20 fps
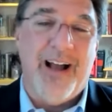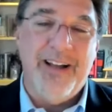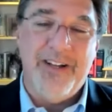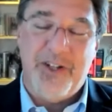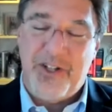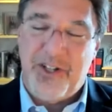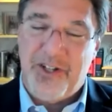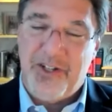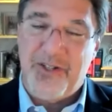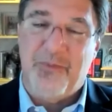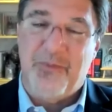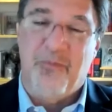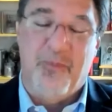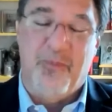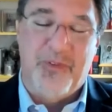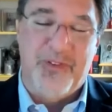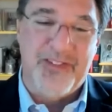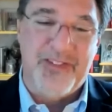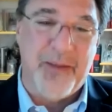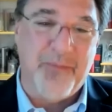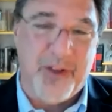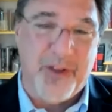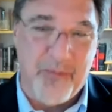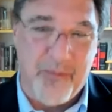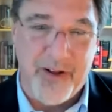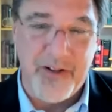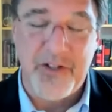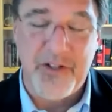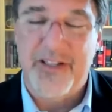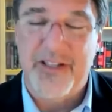I should just skip to the
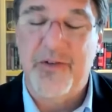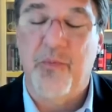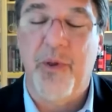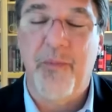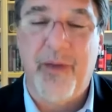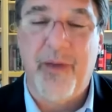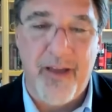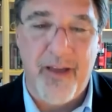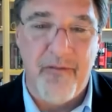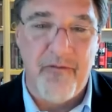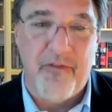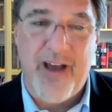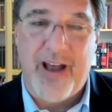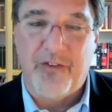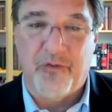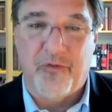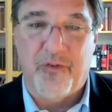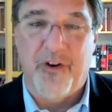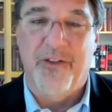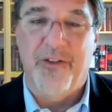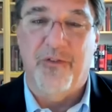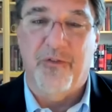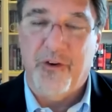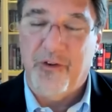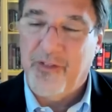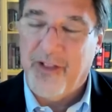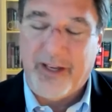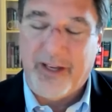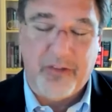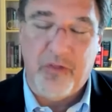punchline. So we became fast friends
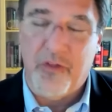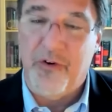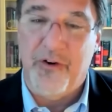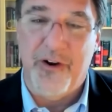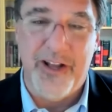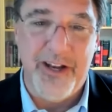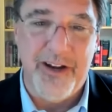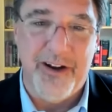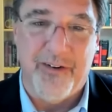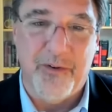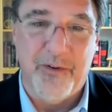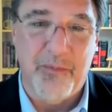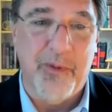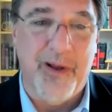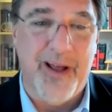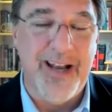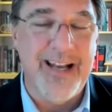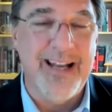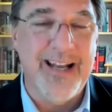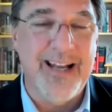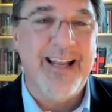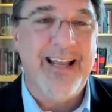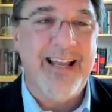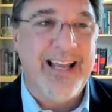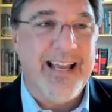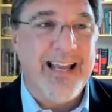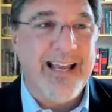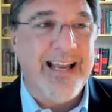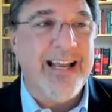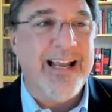for like 30 years. But
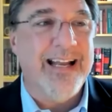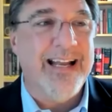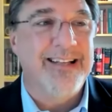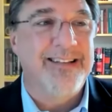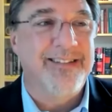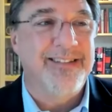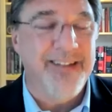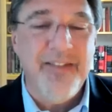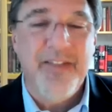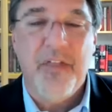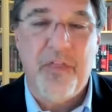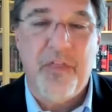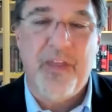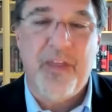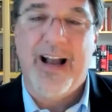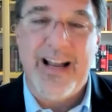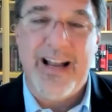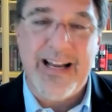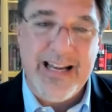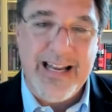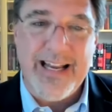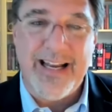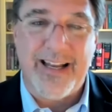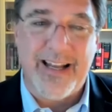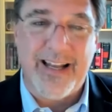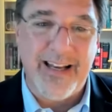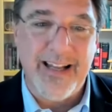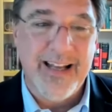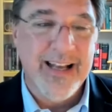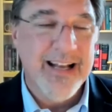he did the thing I
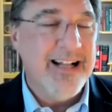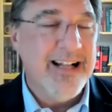needed.